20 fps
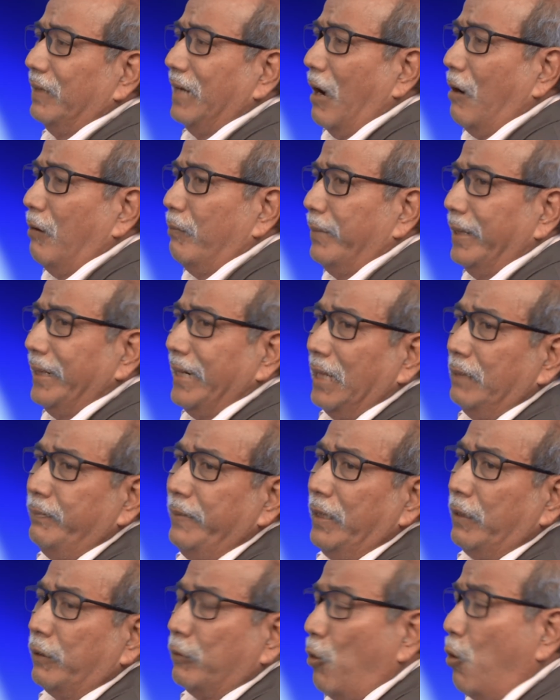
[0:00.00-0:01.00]
Government has
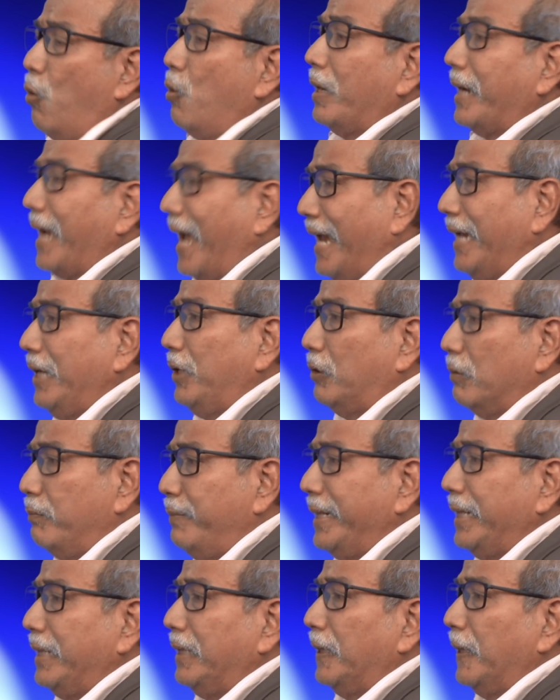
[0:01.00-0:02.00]
been so kind to
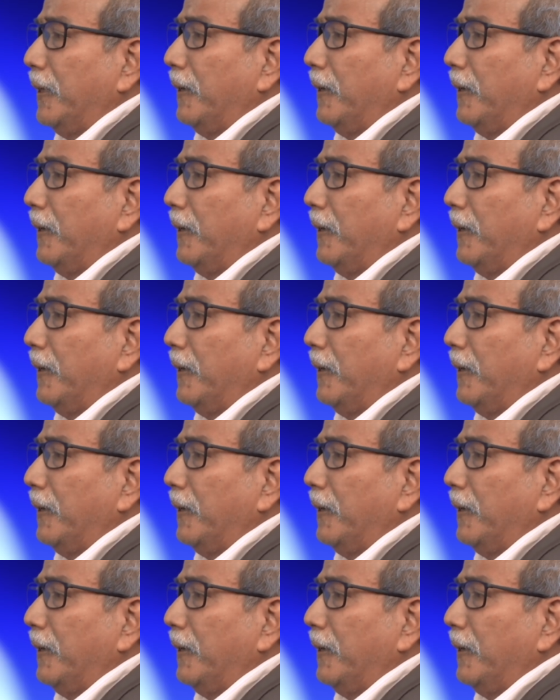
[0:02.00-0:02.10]
me.